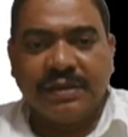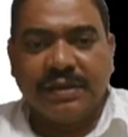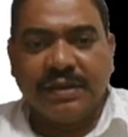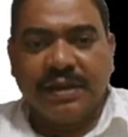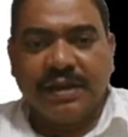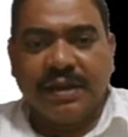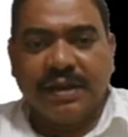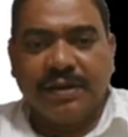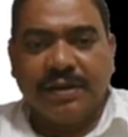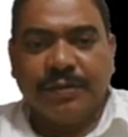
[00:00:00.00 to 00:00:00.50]

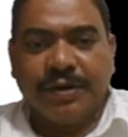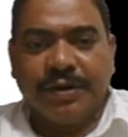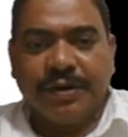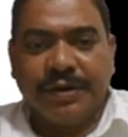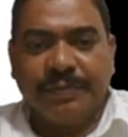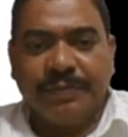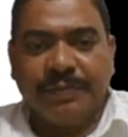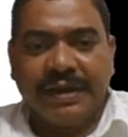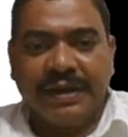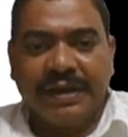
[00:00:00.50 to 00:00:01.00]
have
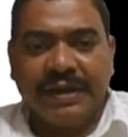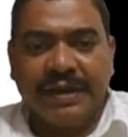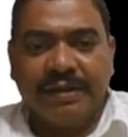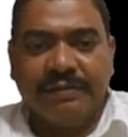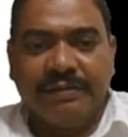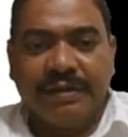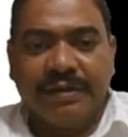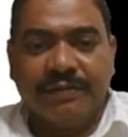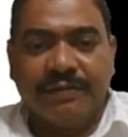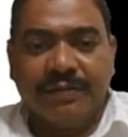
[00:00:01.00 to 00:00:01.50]

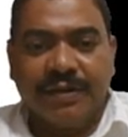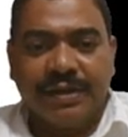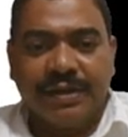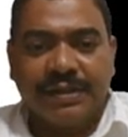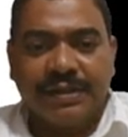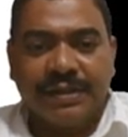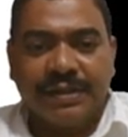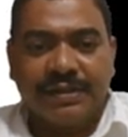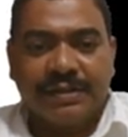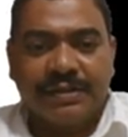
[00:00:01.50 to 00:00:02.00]
multiplicative
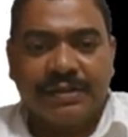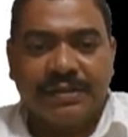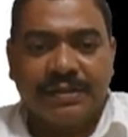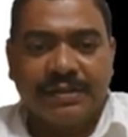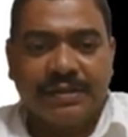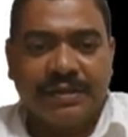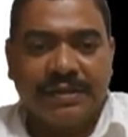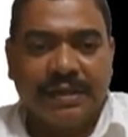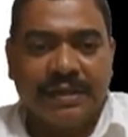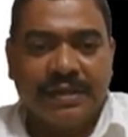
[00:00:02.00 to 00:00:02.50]
inverses.
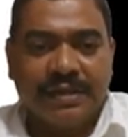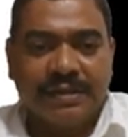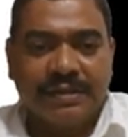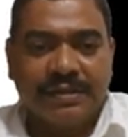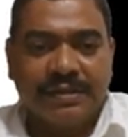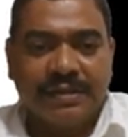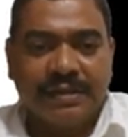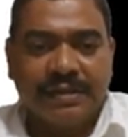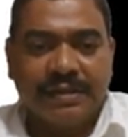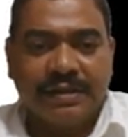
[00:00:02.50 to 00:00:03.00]
Since
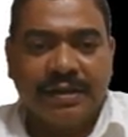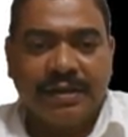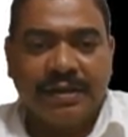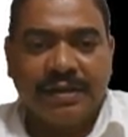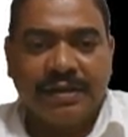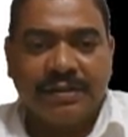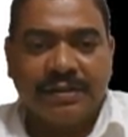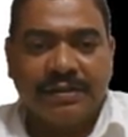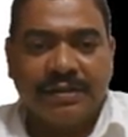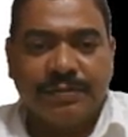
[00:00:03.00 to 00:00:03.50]
it
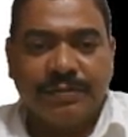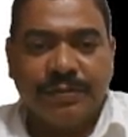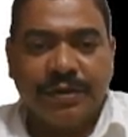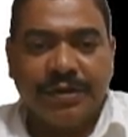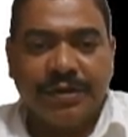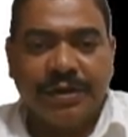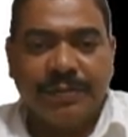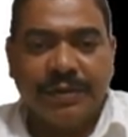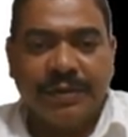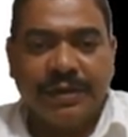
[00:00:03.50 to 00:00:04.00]
has the
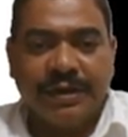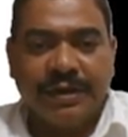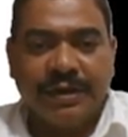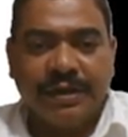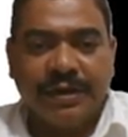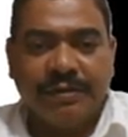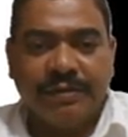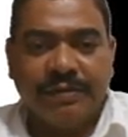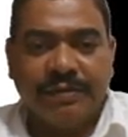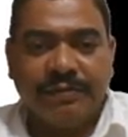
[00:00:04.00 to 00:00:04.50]

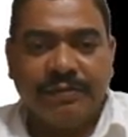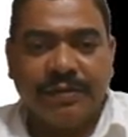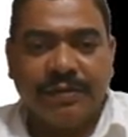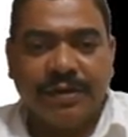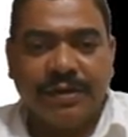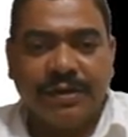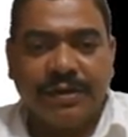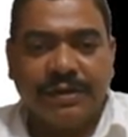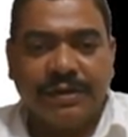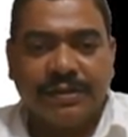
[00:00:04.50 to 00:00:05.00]
multiplicative
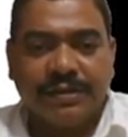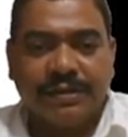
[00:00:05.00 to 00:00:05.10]
inverse,